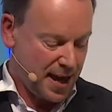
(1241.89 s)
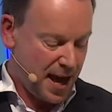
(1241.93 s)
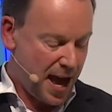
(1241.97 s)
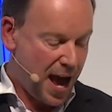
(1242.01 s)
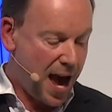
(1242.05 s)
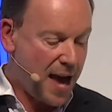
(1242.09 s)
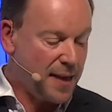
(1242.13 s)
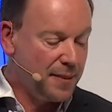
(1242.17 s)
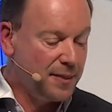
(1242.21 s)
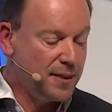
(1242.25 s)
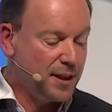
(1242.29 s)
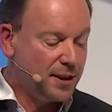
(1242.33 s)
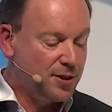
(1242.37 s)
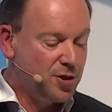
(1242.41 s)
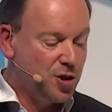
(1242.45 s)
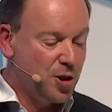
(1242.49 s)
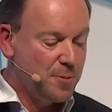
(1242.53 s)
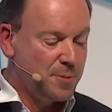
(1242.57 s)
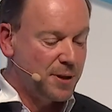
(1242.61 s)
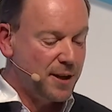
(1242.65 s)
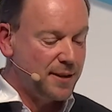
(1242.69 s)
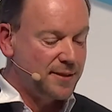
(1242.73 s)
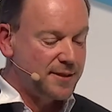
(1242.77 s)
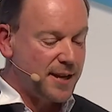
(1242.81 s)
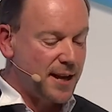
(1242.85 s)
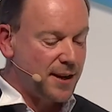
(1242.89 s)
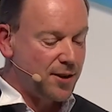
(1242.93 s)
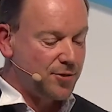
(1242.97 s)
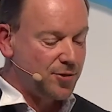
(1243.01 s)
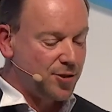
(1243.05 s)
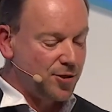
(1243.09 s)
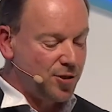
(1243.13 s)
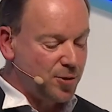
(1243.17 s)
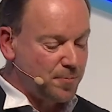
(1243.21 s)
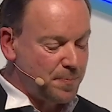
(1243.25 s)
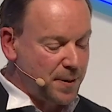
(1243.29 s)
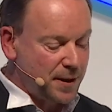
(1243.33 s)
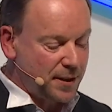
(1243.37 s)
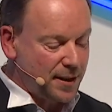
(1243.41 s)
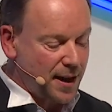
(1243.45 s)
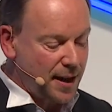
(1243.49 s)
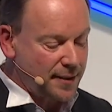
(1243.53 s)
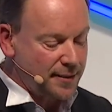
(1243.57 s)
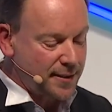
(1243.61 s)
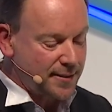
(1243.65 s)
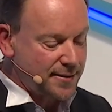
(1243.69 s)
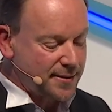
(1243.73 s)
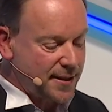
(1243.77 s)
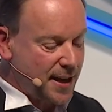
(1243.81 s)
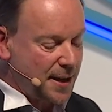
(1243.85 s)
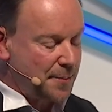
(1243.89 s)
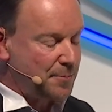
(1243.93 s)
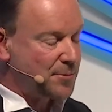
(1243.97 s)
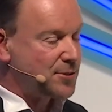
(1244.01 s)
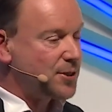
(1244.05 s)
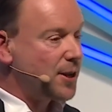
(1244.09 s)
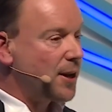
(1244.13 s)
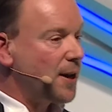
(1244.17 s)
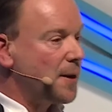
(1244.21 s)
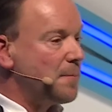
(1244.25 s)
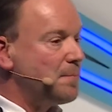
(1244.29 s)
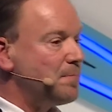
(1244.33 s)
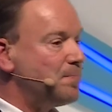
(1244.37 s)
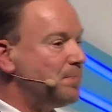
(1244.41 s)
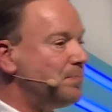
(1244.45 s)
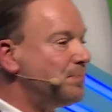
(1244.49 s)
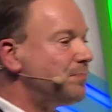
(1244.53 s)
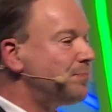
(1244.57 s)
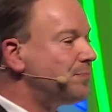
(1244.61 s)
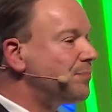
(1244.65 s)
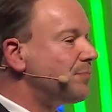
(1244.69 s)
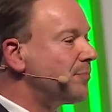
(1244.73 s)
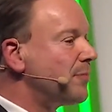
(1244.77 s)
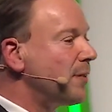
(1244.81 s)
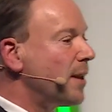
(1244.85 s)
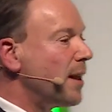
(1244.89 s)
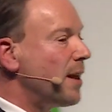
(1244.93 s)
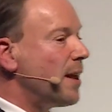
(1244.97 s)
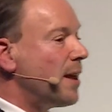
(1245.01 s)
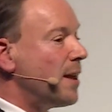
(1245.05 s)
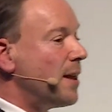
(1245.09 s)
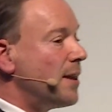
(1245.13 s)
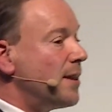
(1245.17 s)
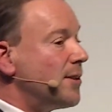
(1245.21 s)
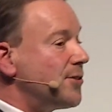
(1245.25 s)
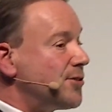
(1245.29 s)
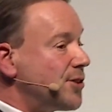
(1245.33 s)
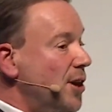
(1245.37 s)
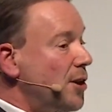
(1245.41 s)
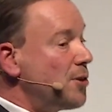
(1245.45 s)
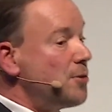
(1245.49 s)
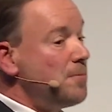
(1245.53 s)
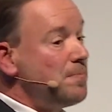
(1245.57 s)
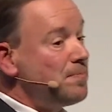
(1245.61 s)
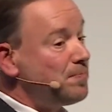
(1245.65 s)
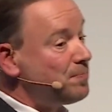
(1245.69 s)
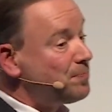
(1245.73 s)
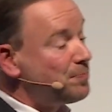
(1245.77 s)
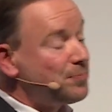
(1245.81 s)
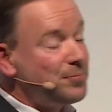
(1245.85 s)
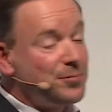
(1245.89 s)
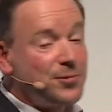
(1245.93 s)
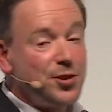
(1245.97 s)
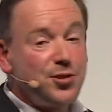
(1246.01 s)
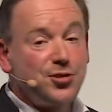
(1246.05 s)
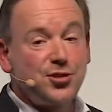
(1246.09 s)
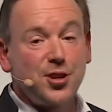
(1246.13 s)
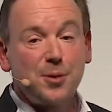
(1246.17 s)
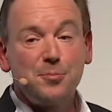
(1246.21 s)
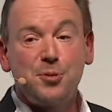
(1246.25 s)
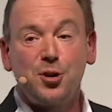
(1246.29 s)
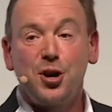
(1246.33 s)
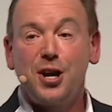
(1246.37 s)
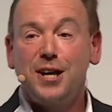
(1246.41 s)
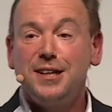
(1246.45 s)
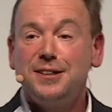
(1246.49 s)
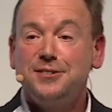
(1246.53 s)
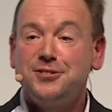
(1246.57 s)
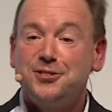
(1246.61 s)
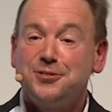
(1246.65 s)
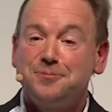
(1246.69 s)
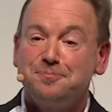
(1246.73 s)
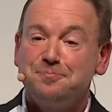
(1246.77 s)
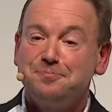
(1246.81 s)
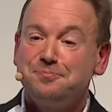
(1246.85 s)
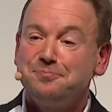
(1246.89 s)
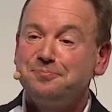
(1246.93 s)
and the human intelligence bit at the same time. So, to summarize,